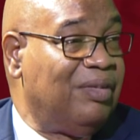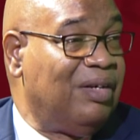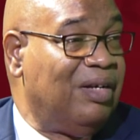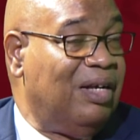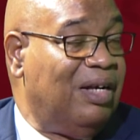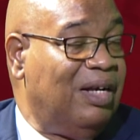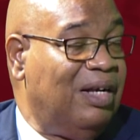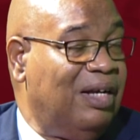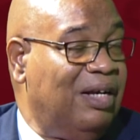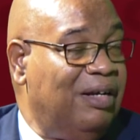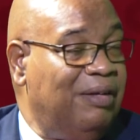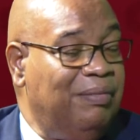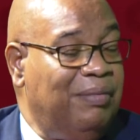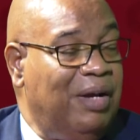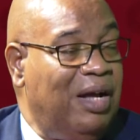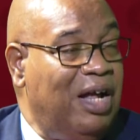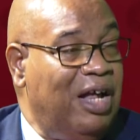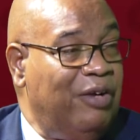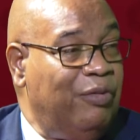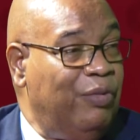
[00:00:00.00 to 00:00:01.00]

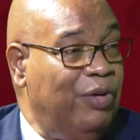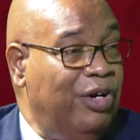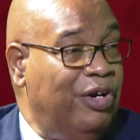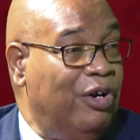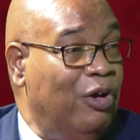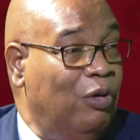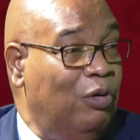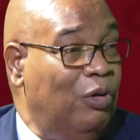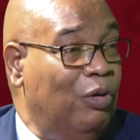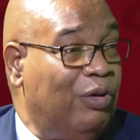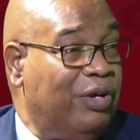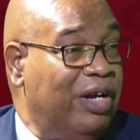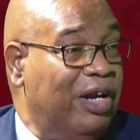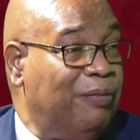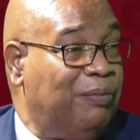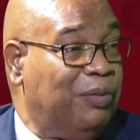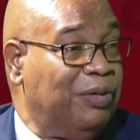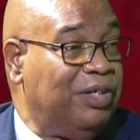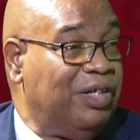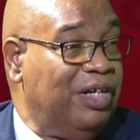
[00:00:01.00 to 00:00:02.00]
and we're now looking
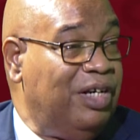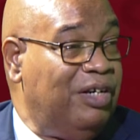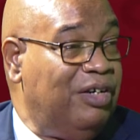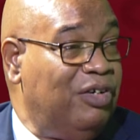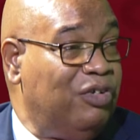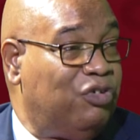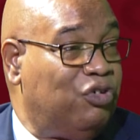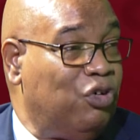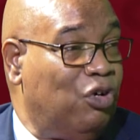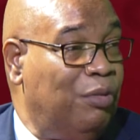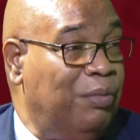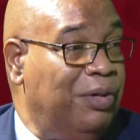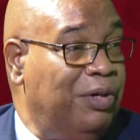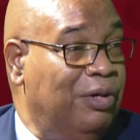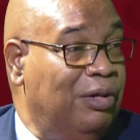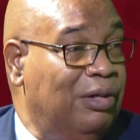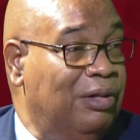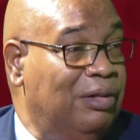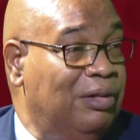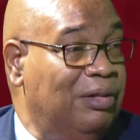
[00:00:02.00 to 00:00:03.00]
at putting in the
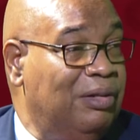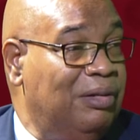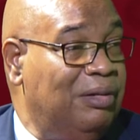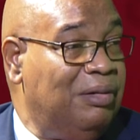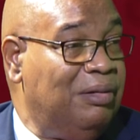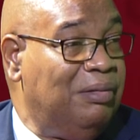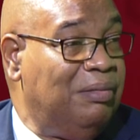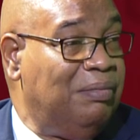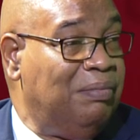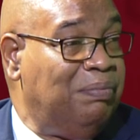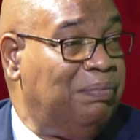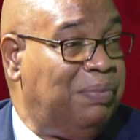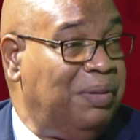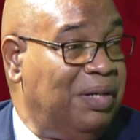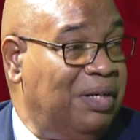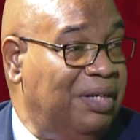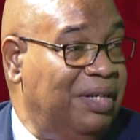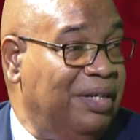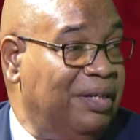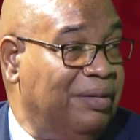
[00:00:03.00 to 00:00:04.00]
terminal
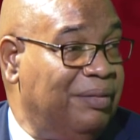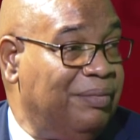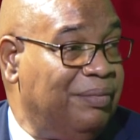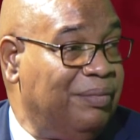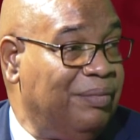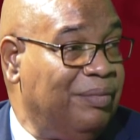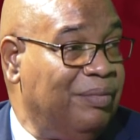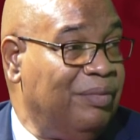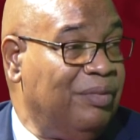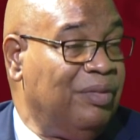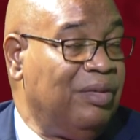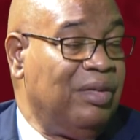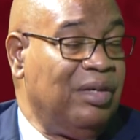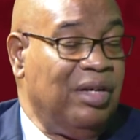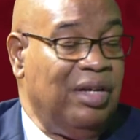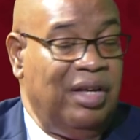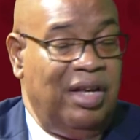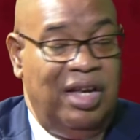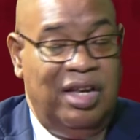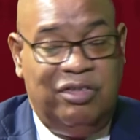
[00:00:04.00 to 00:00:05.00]
building.
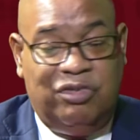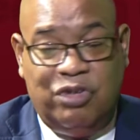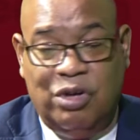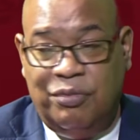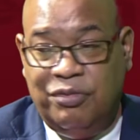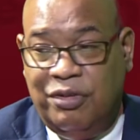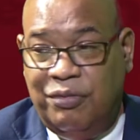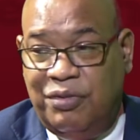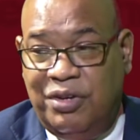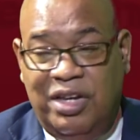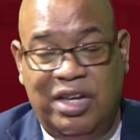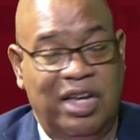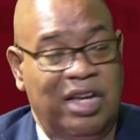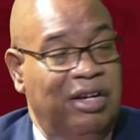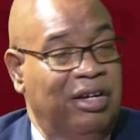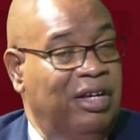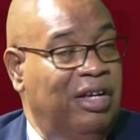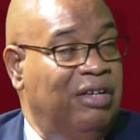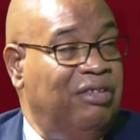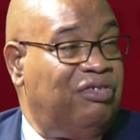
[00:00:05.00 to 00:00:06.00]
In terms of the
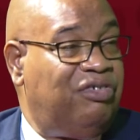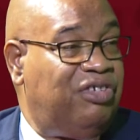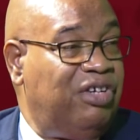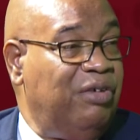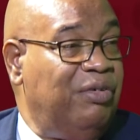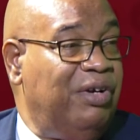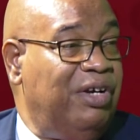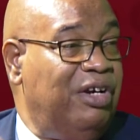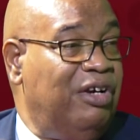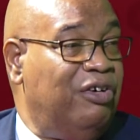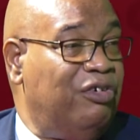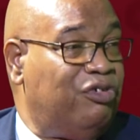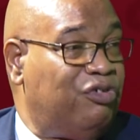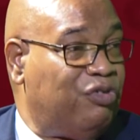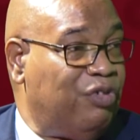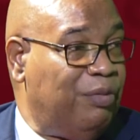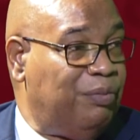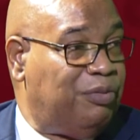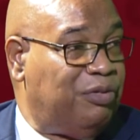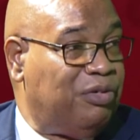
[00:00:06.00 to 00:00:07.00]
interior
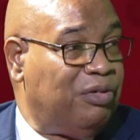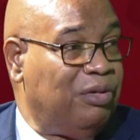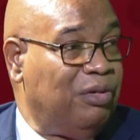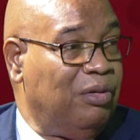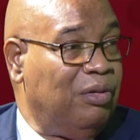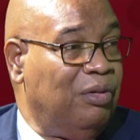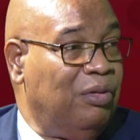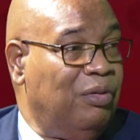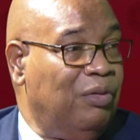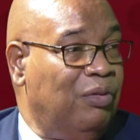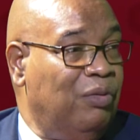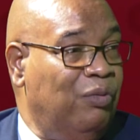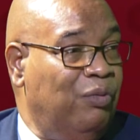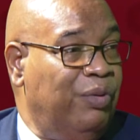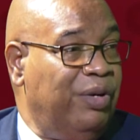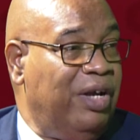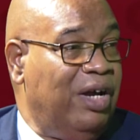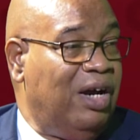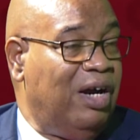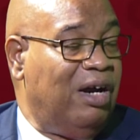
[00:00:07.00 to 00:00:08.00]
airstrips,
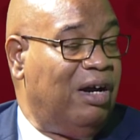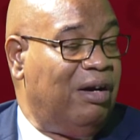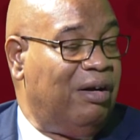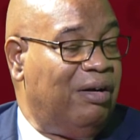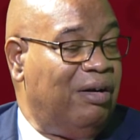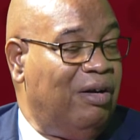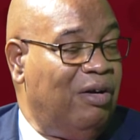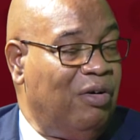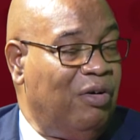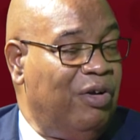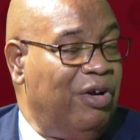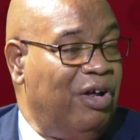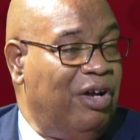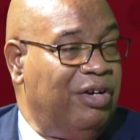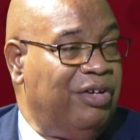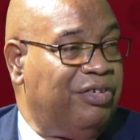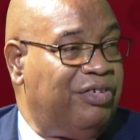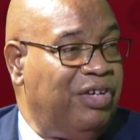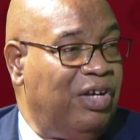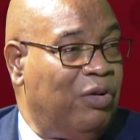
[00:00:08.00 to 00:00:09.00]
we are going to
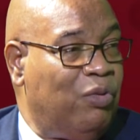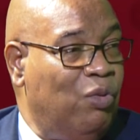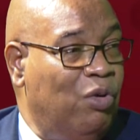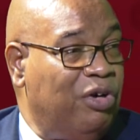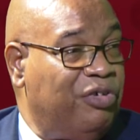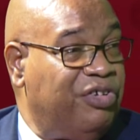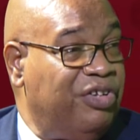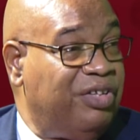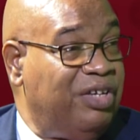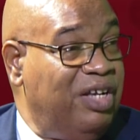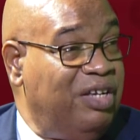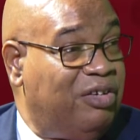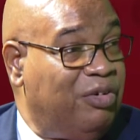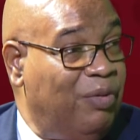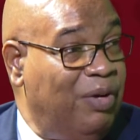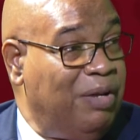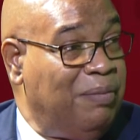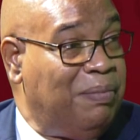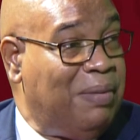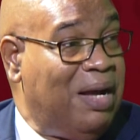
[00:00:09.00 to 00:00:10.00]
undertake works at
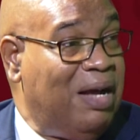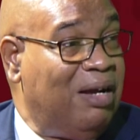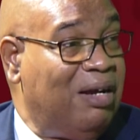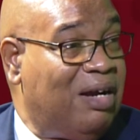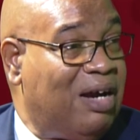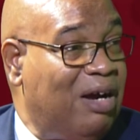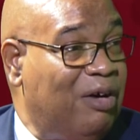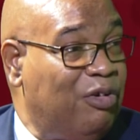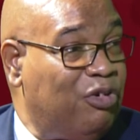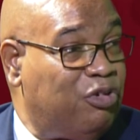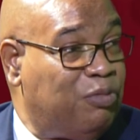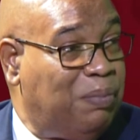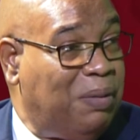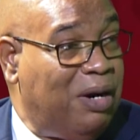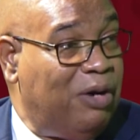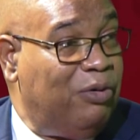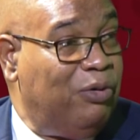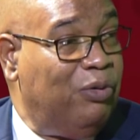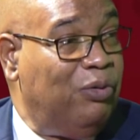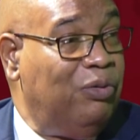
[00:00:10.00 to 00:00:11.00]
Ittering Bank,
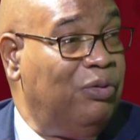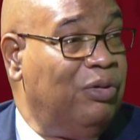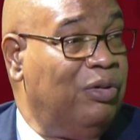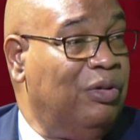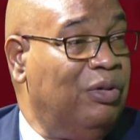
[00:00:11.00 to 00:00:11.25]
Karasparo,